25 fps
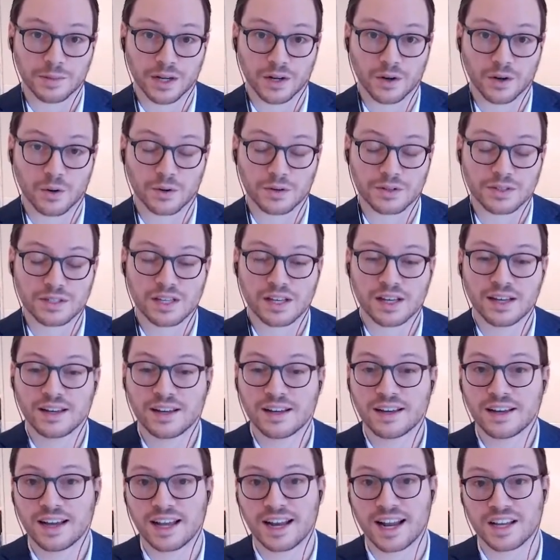Goals.
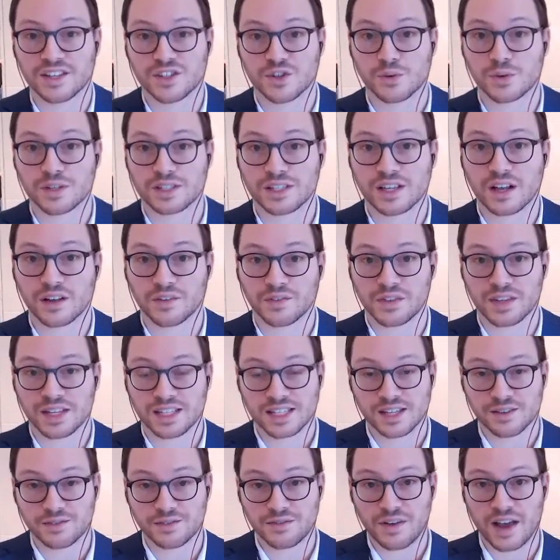And as a result, this
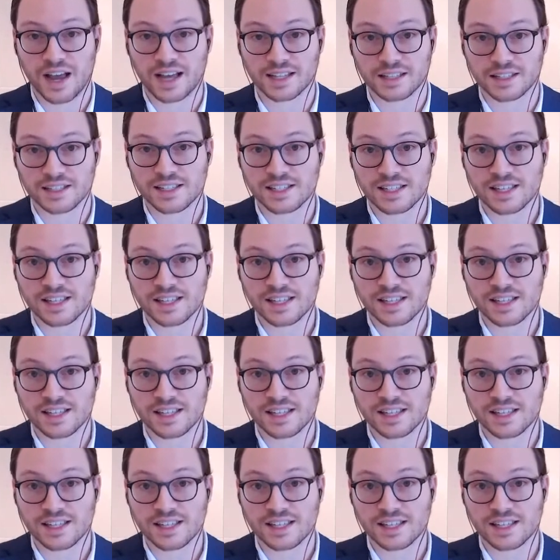event,